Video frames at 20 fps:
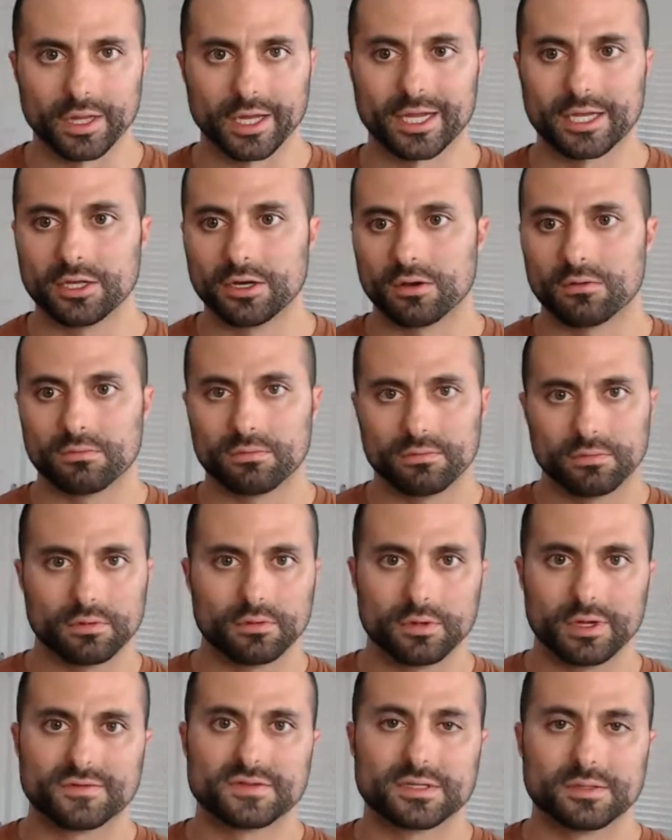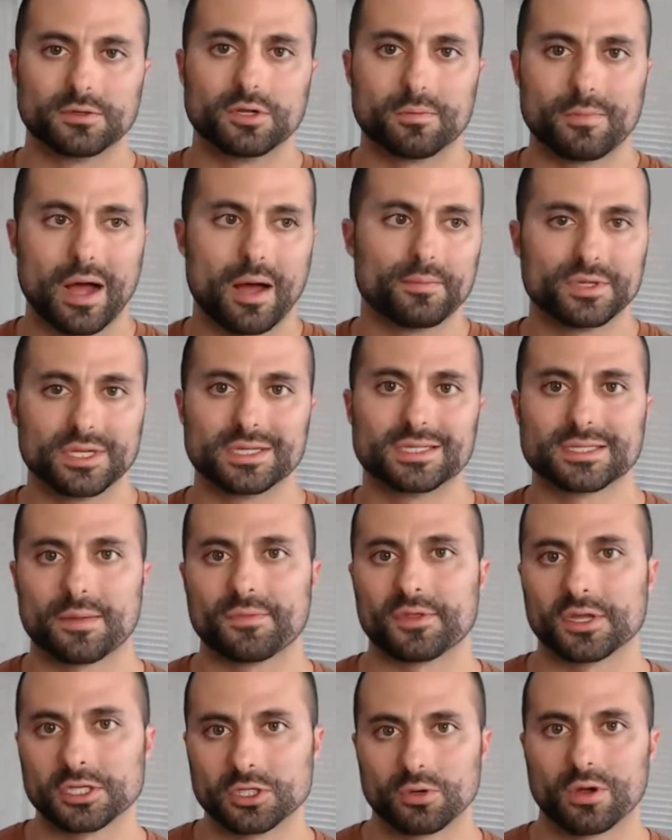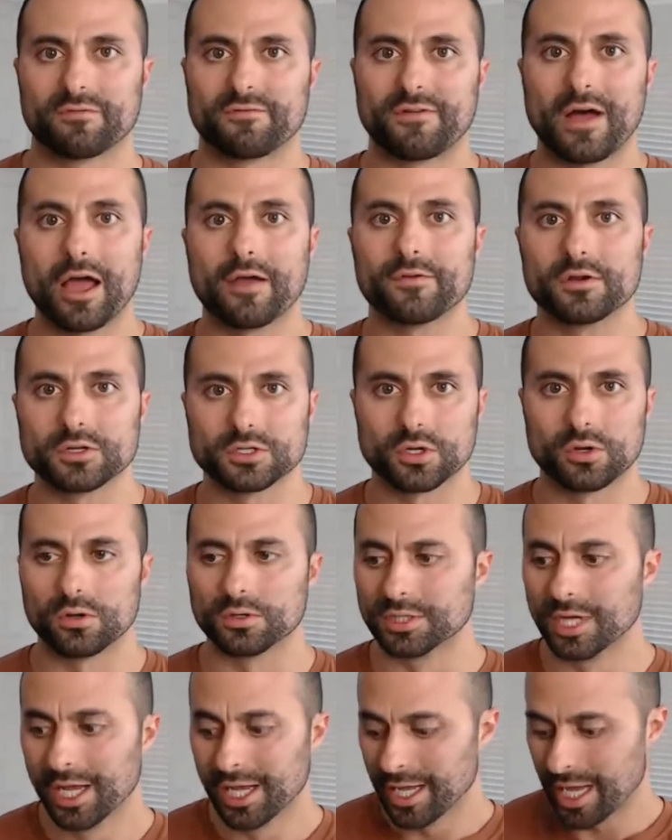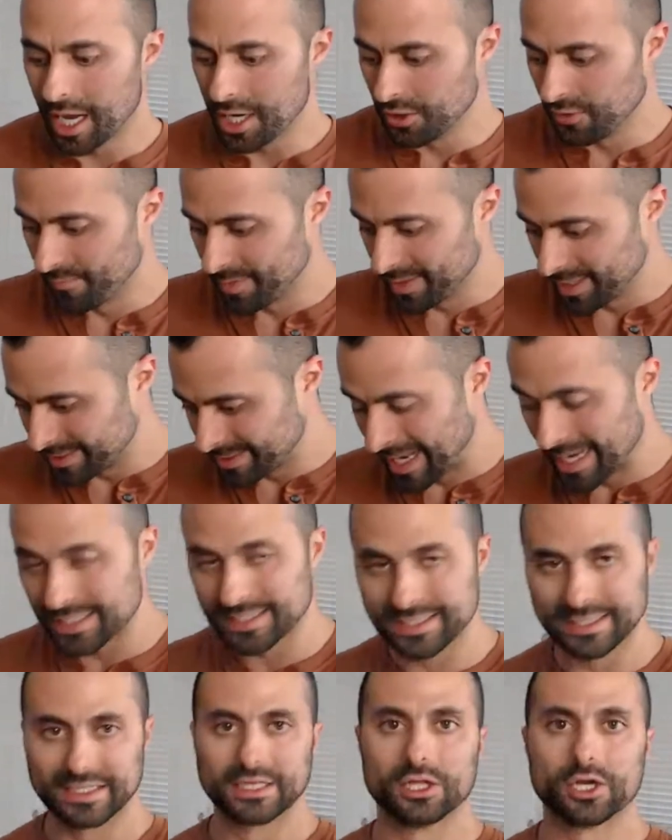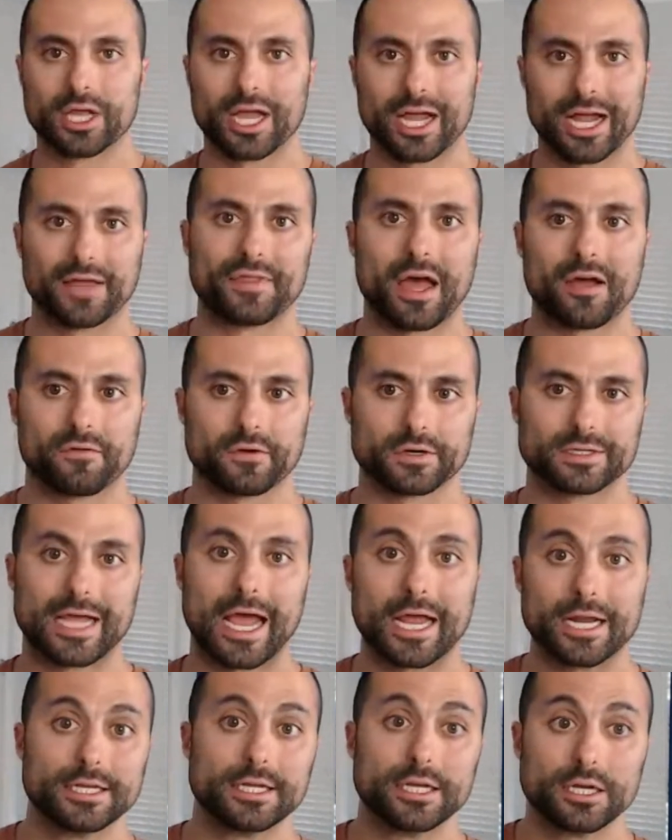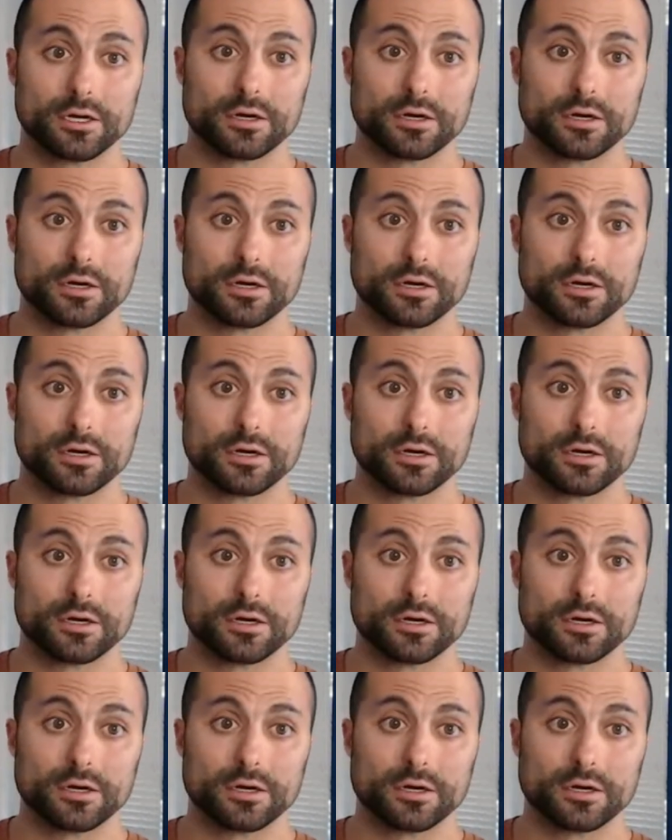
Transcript: Like, you know, if your mom did something to you at five years old and you've been intensely looking at that for 10